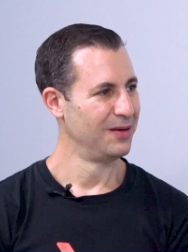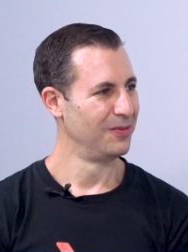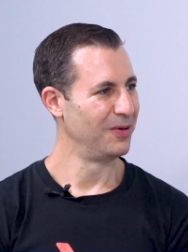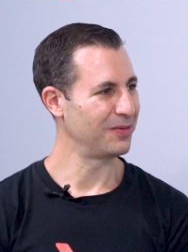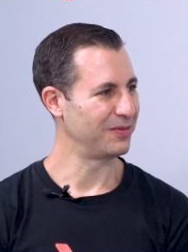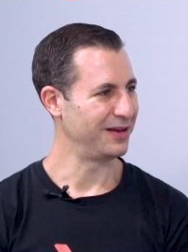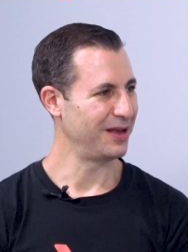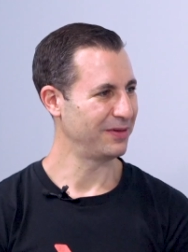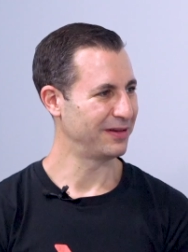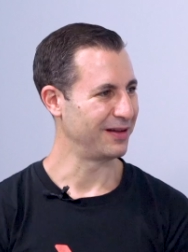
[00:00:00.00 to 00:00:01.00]
Welcome to
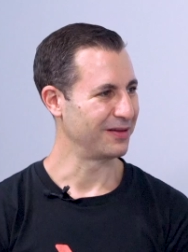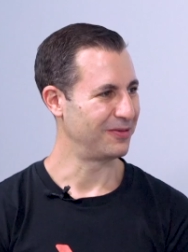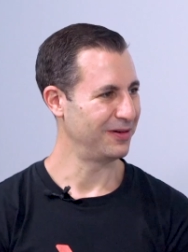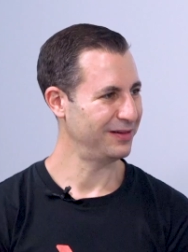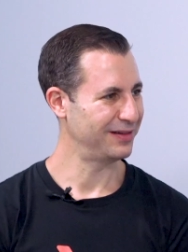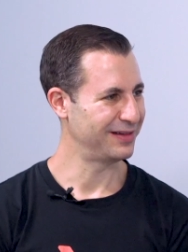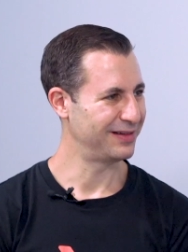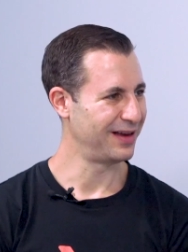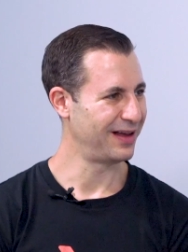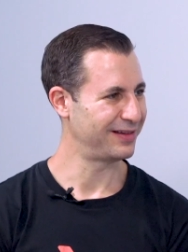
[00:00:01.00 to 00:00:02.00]
the episode, Chris. It's
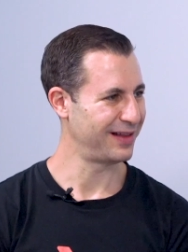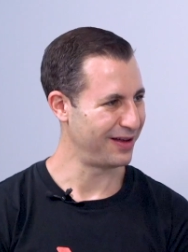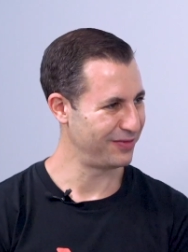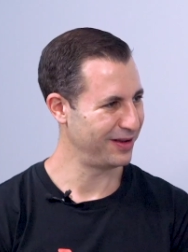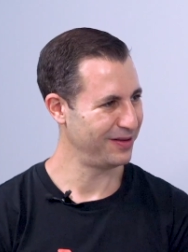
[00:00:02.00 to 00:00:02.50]
Thanks, nice Tristan. to have you.